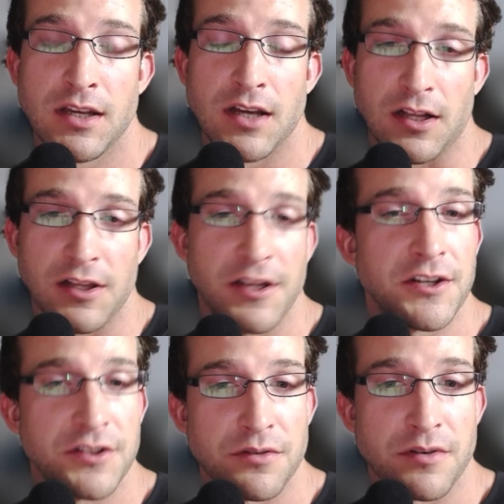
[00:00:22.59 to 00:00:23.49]
a
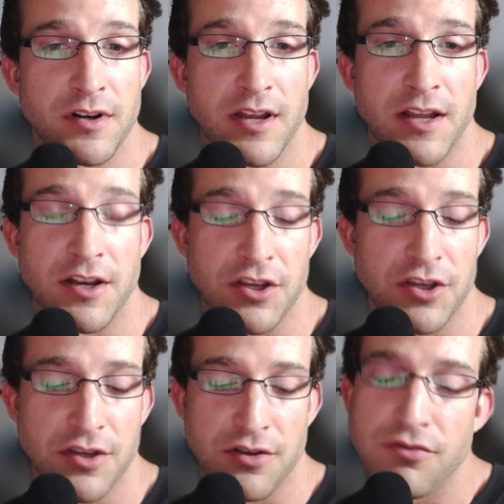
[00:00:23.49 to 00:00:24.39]
clinic tour and a
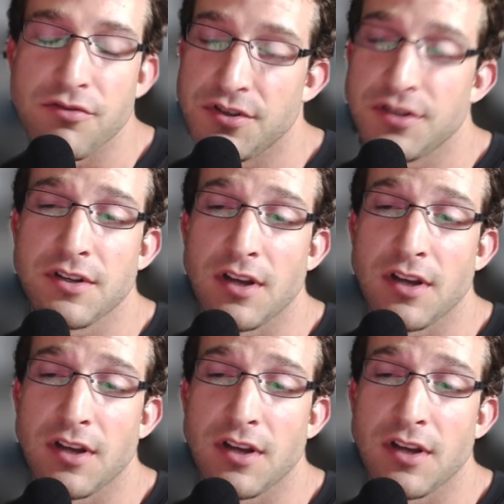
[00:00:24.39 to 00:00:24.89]
huge